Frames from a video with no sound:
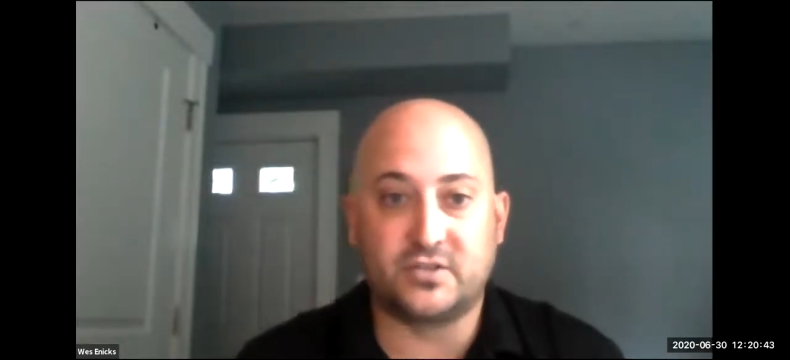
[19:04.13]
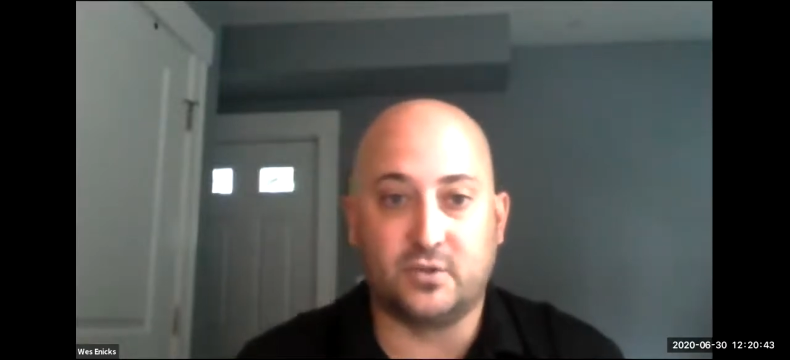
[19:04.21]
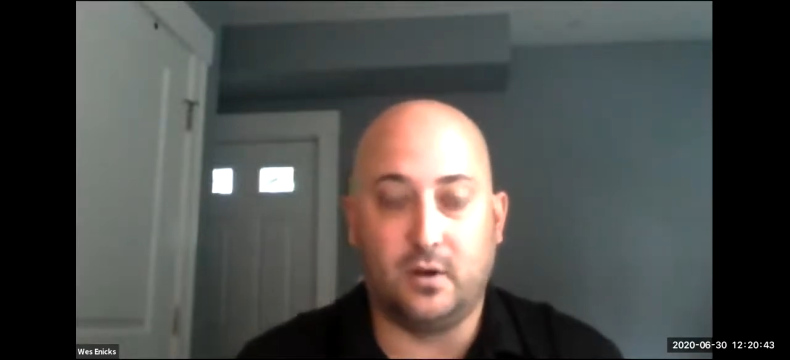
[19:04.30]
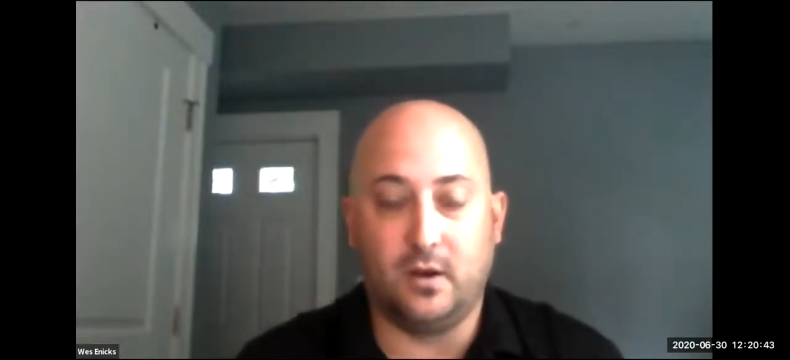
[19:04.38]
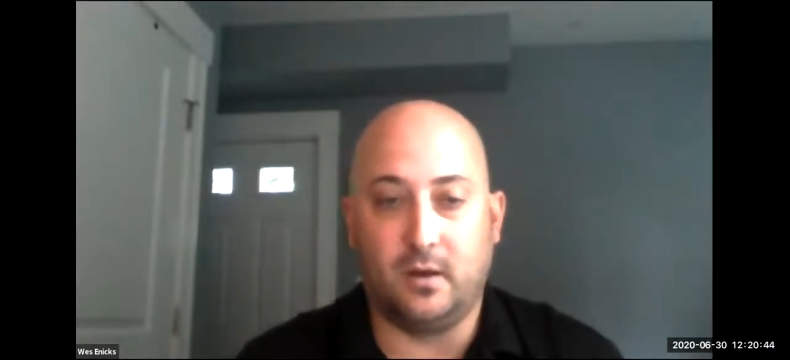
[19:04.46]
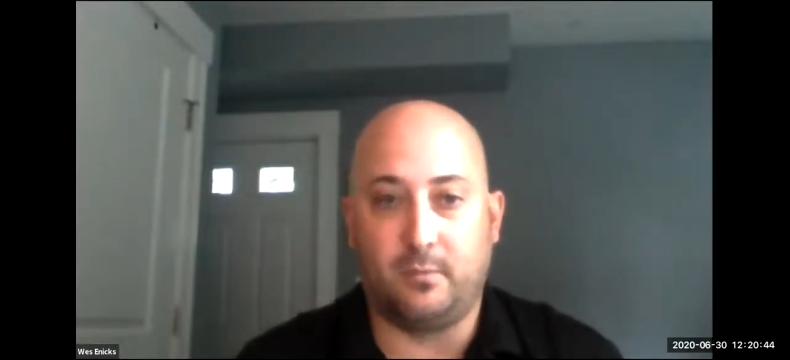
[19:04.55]

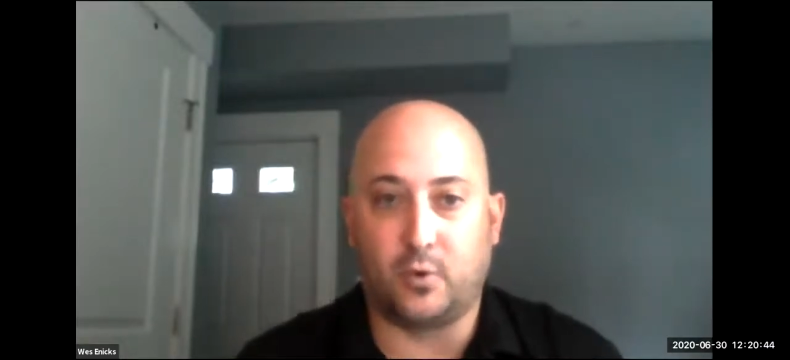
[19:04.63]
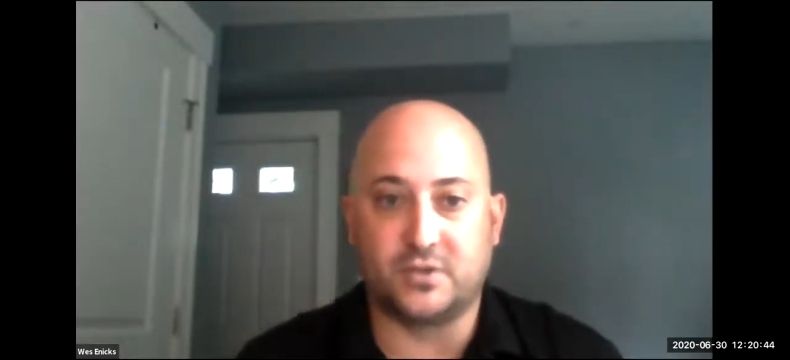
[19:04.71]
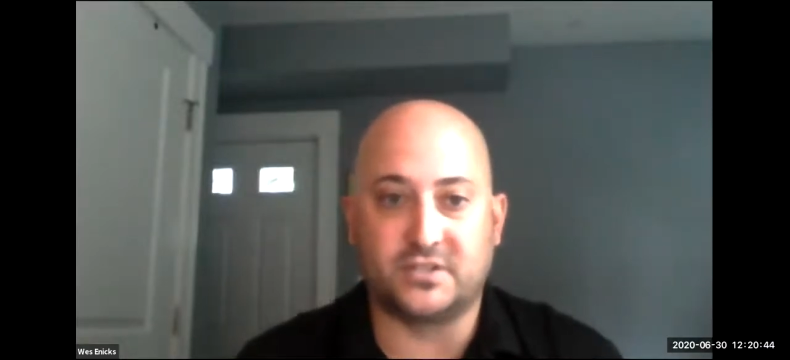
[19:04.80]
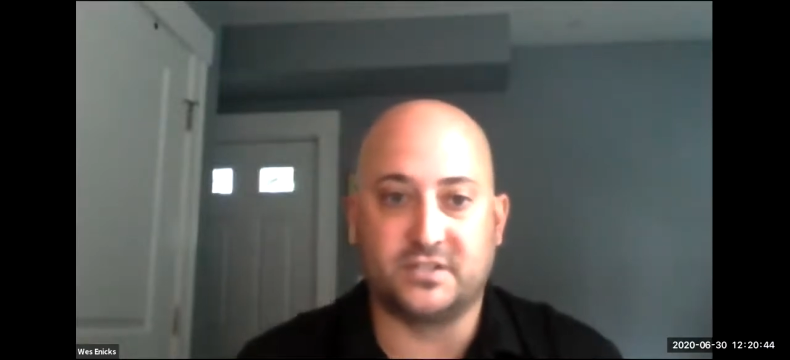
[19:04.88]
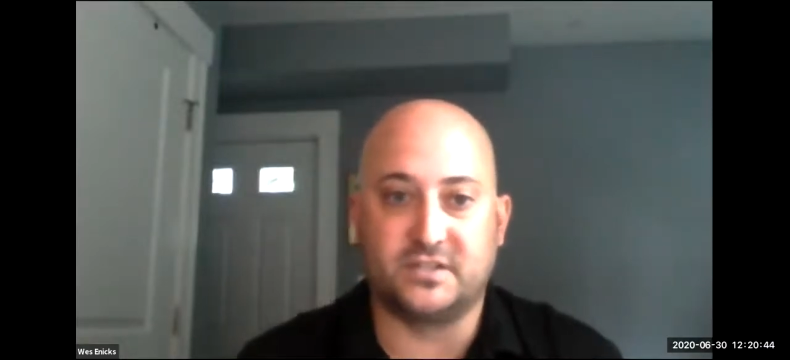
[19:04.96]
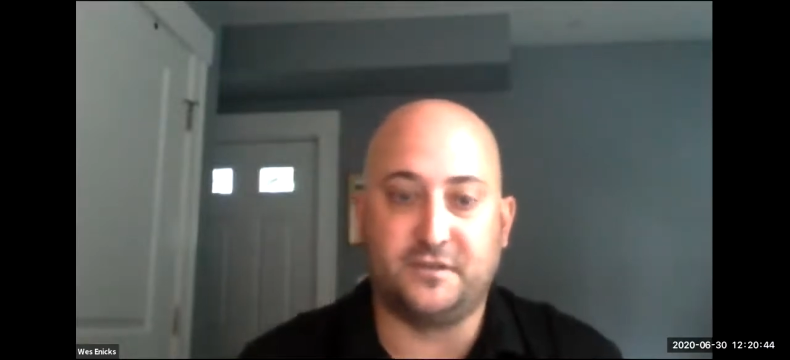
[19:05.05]
So a
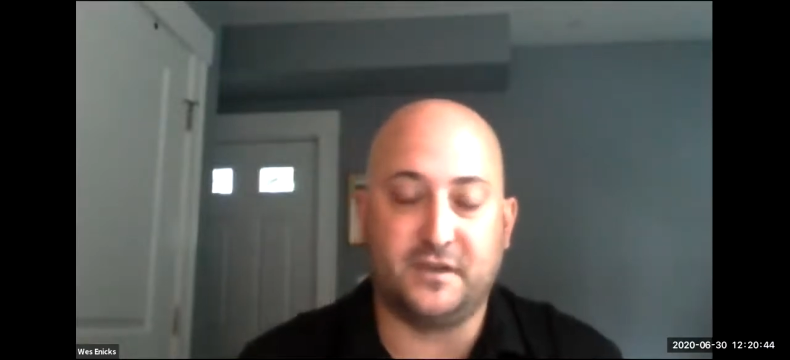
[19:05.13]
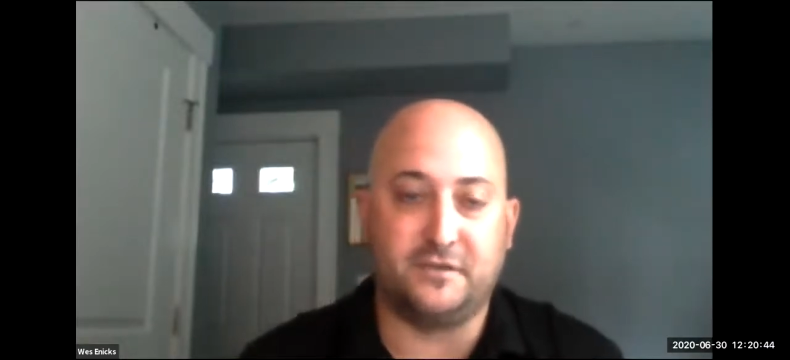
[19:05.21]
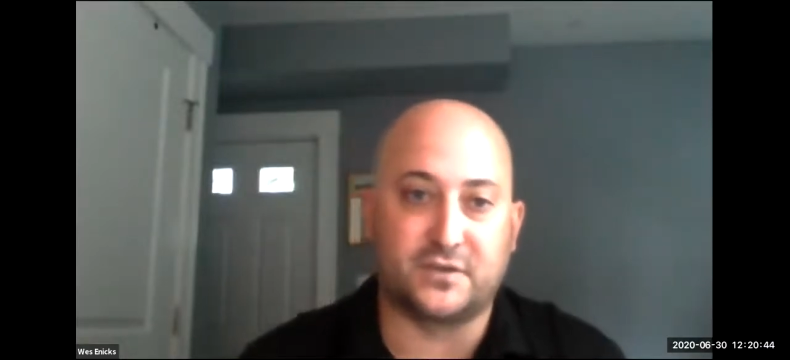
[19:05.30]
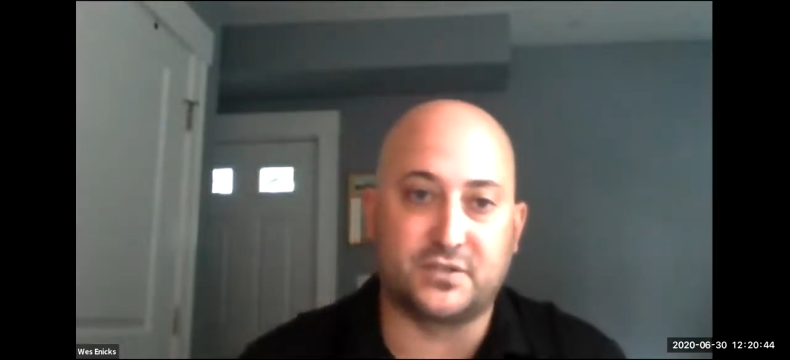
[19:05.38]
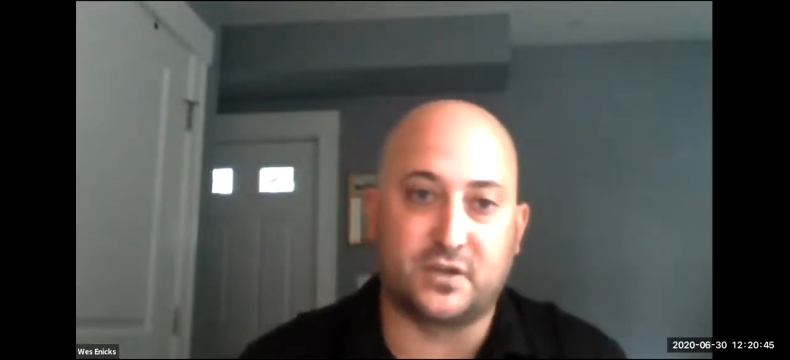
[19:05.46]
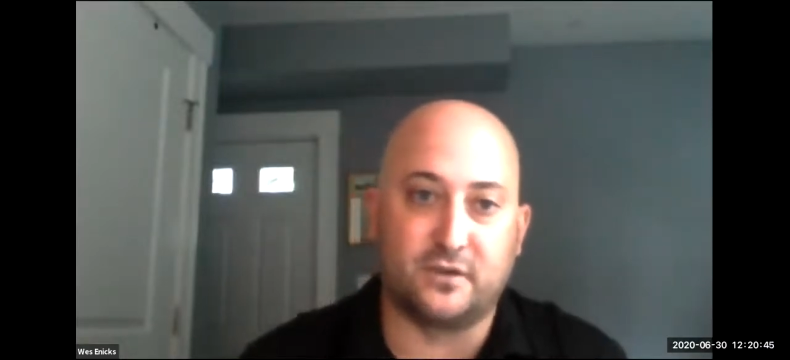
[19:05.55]
portion's a
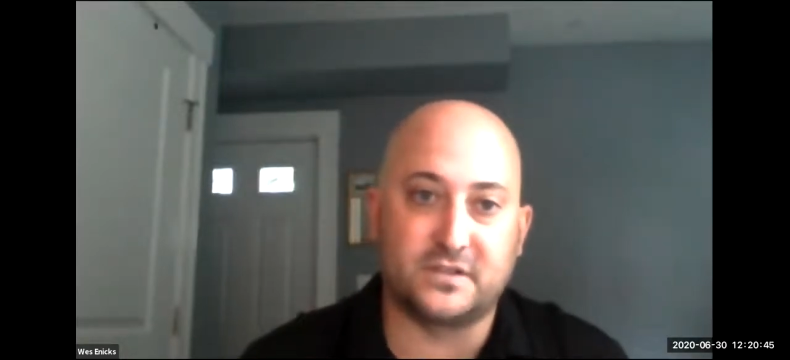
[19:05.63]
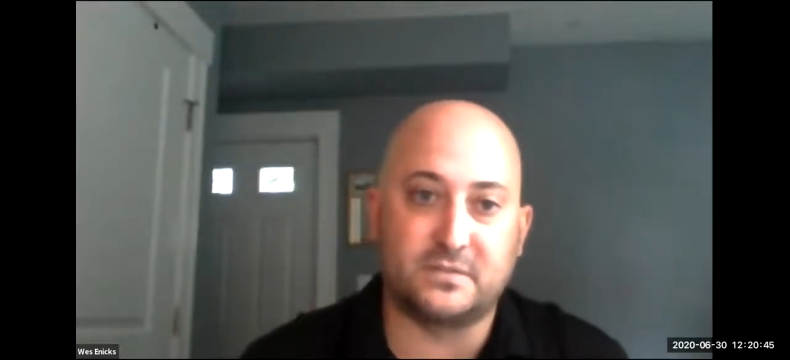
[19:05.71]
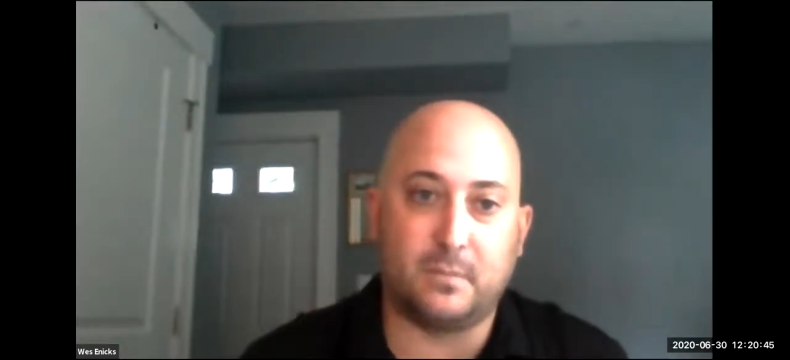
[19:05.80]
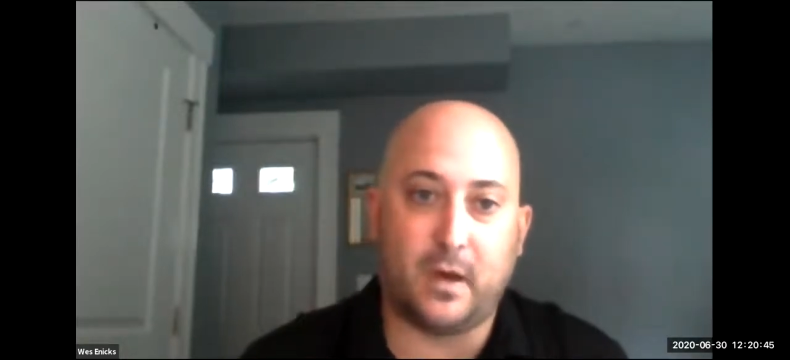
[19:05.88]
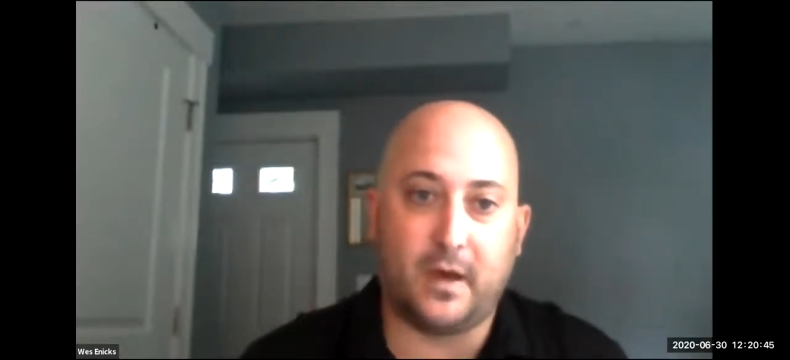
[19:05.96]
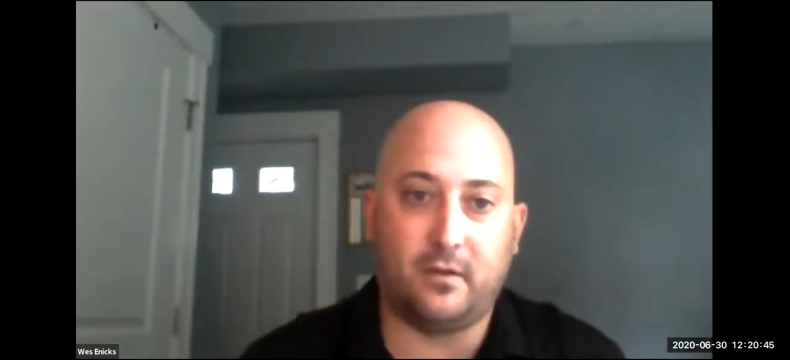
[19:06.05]
fee-for-service
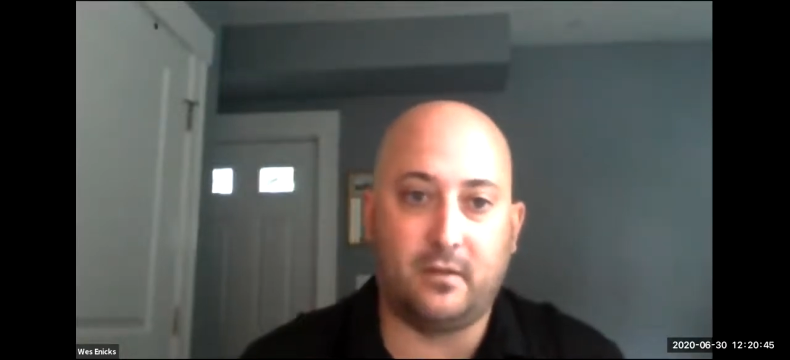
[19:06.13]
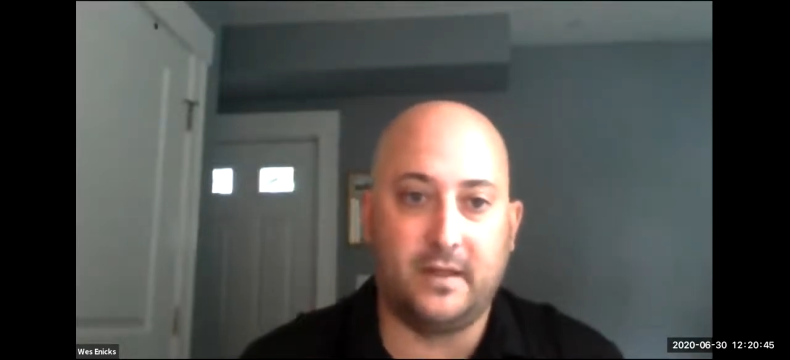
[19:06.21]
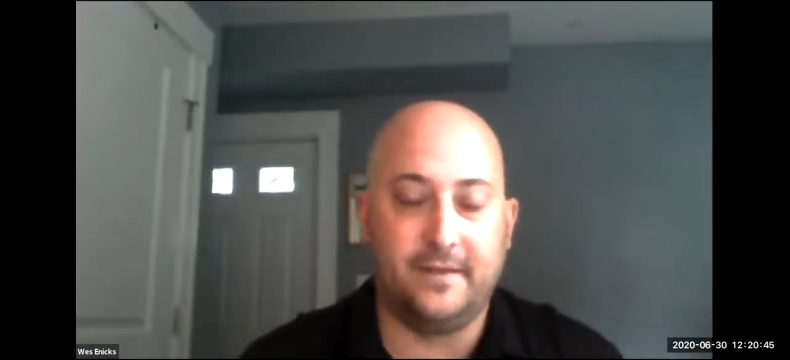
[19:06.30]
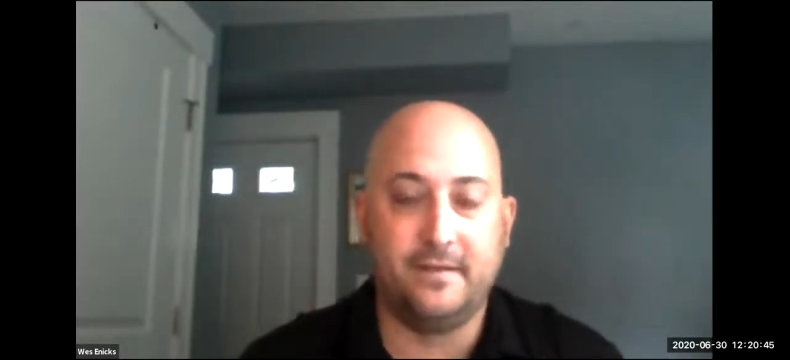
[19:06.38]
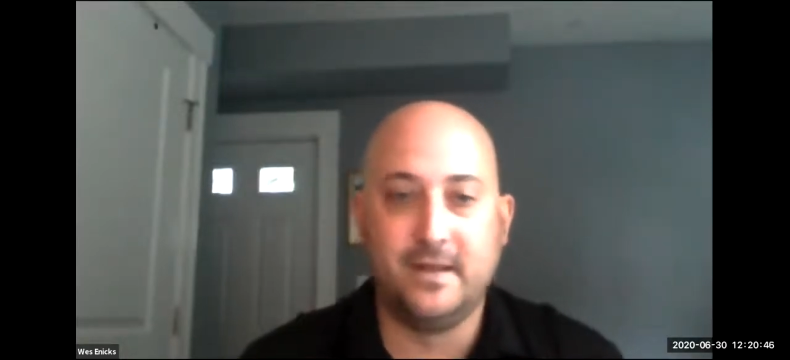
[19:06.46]
model, and